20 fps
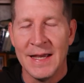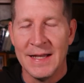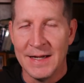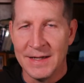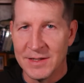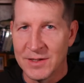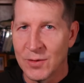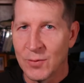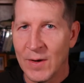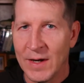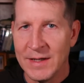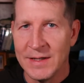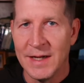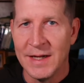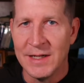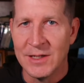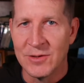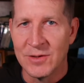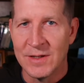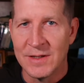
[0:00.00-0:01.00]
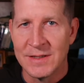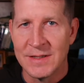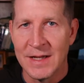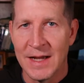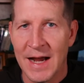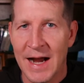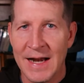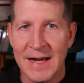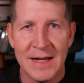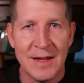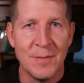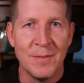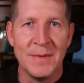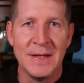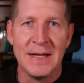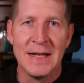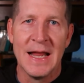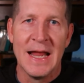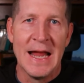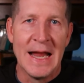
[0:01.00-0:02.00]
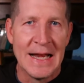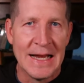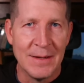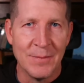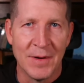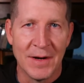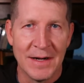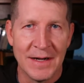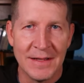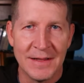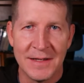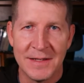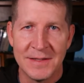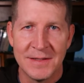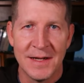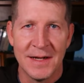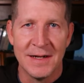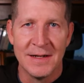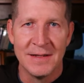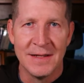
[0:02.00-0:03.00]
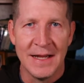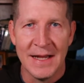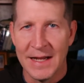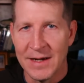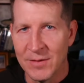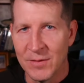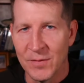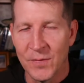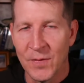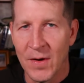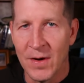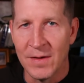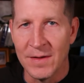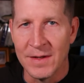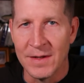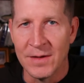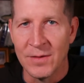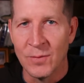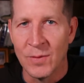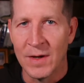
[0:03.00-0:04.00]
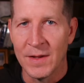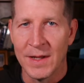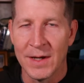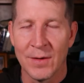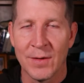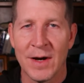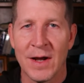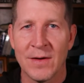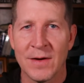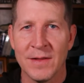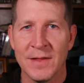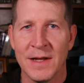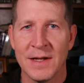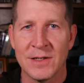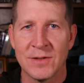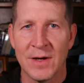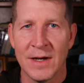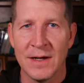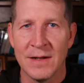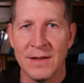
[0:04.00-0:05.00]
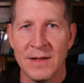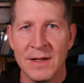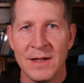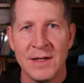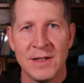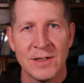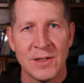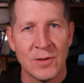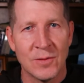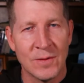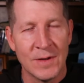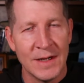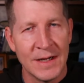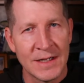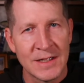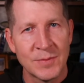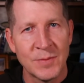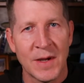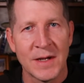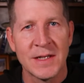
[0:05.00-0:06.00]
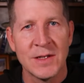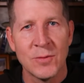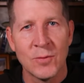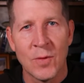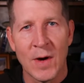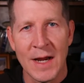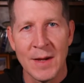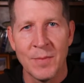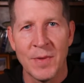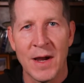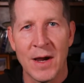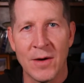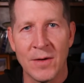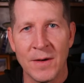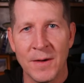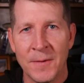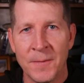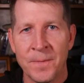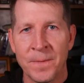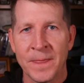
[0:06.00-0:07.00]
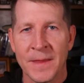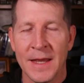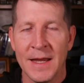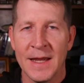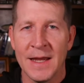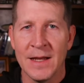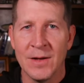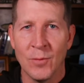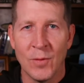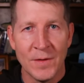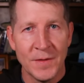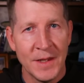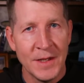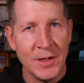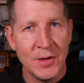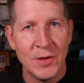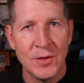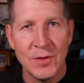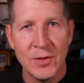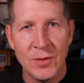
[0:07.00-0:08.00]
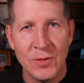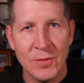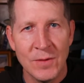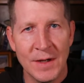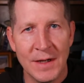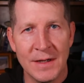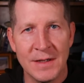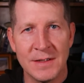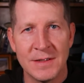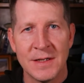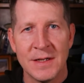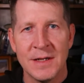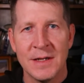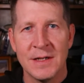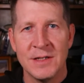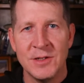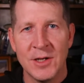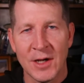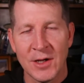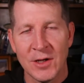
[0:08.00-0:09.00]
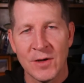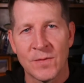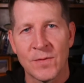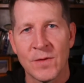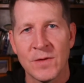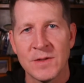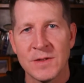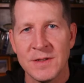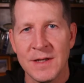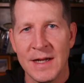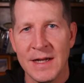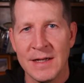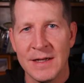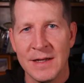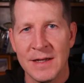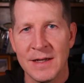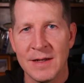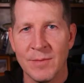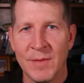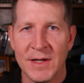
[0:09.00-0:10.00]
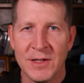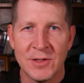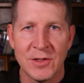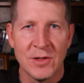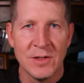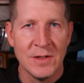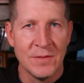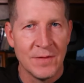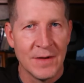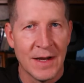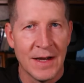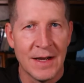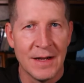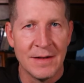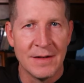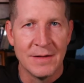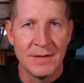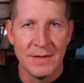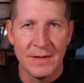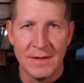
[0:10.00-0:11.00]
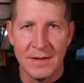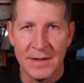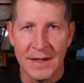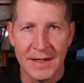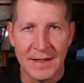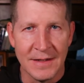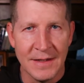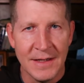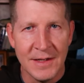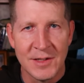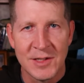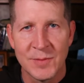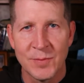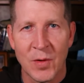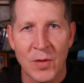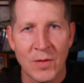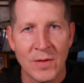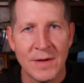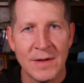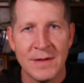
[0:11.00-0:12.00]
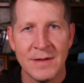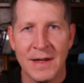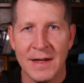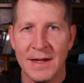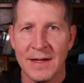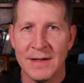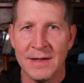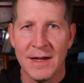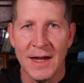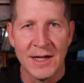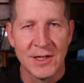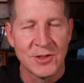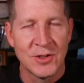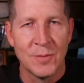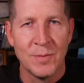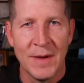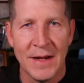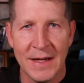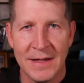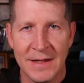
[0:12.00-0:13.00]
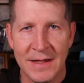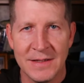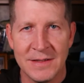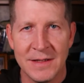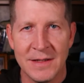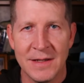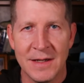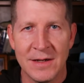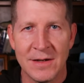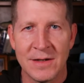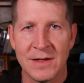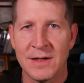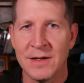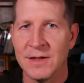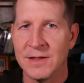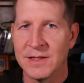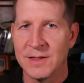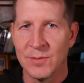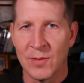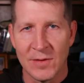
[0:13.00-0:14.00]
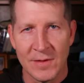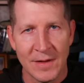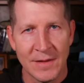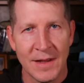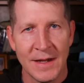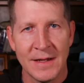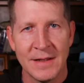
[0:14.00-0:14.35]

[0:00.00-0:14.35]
and it's quite dangerous. I didn't meet anybody that said they hadn't fallen while they were out on that trail. So expect to wipe out. And one thing you could do is check your first aid kit. Make sure you've got like Neosporin and extra Band-Aids in there because more than